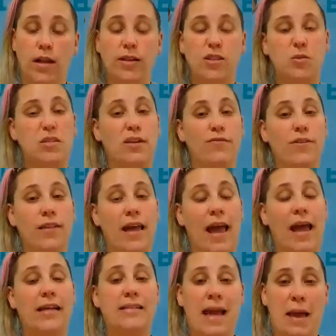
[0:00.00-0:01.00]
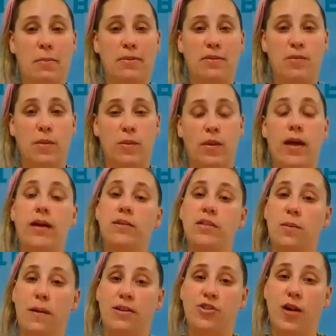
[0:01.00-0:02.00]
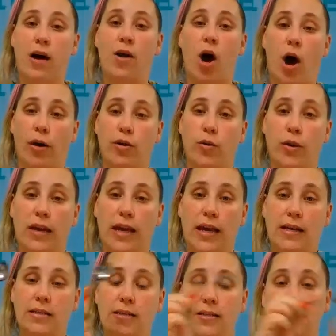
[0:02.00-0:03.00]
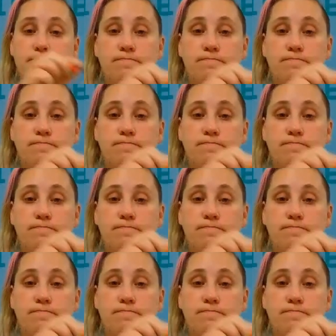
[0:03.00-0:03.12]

specifically a tablespoon, to measure out our ingredients.